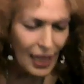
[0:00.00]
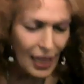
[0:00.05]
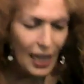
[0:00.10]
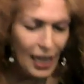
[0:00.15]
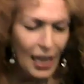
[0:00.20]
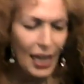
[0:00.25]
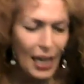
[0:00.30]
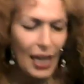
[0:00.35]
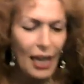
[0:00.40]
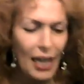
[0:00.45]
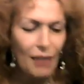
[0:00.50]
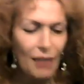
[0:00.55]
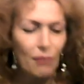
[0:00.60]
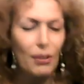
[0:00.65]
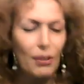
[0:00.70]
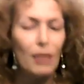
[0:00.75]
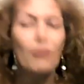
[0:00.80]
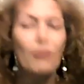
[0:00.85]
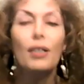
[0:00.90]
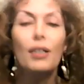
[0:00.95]
And
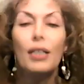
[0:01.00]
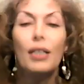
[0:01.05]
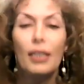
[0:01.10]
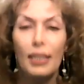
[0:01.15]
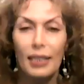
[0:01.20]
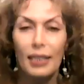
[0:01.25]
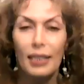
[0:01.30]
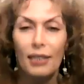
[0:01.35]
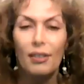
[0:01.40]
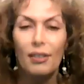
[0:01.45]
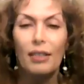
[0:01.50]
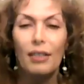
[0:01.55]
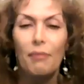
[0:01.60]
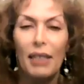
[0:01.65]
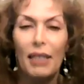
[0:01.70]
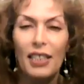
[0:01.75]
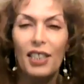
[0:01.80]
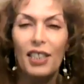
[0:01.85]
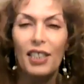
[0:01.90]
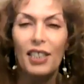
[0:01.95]
well, listen to the
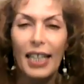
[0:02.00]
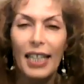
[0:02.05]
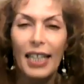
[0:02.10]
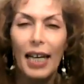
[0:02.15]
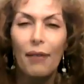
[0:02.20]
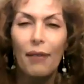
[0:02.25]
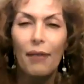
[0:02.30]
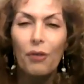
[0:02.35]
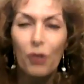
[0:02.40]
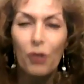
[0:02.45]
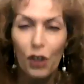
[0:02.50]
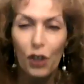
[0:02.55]
message I gave you